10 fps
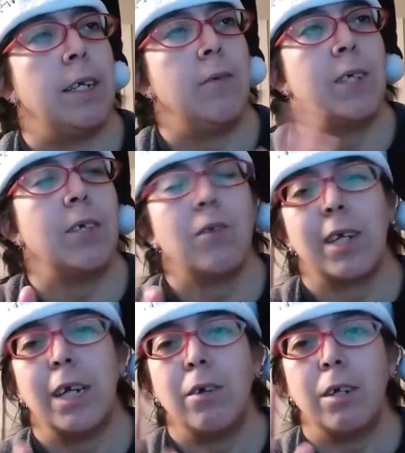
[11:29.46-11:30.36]
It was either
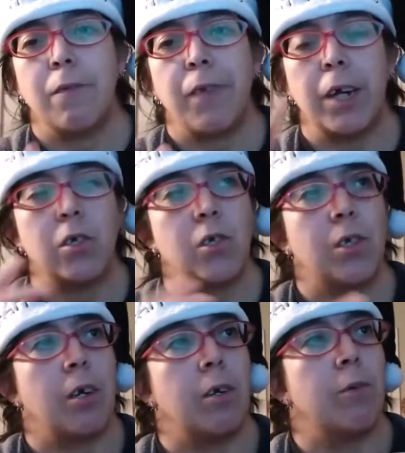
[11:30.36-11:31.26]
Carrie or
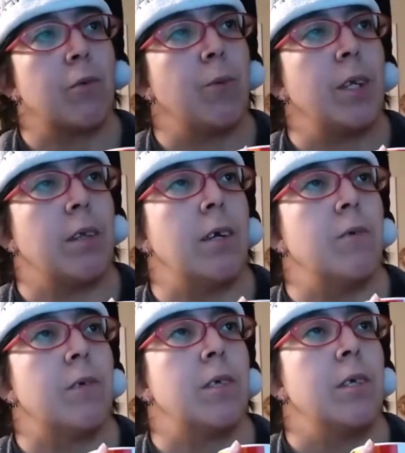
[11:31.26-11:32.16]
Firestarter. It was one of
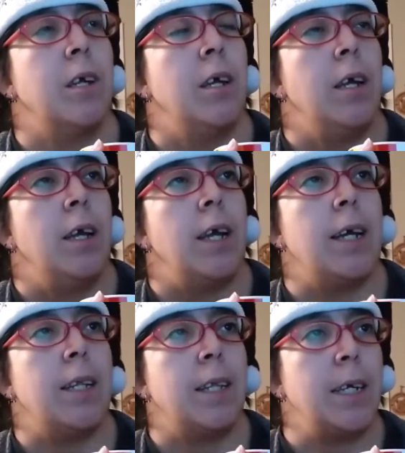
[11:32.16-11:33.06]
those.
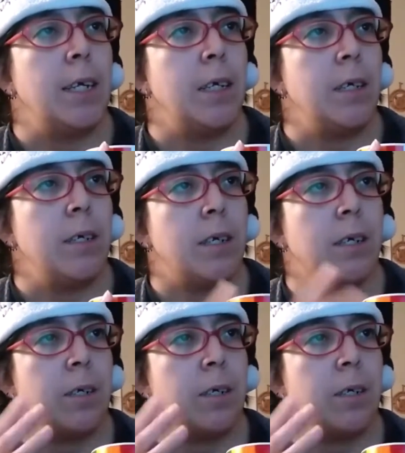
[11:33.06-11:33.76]
And then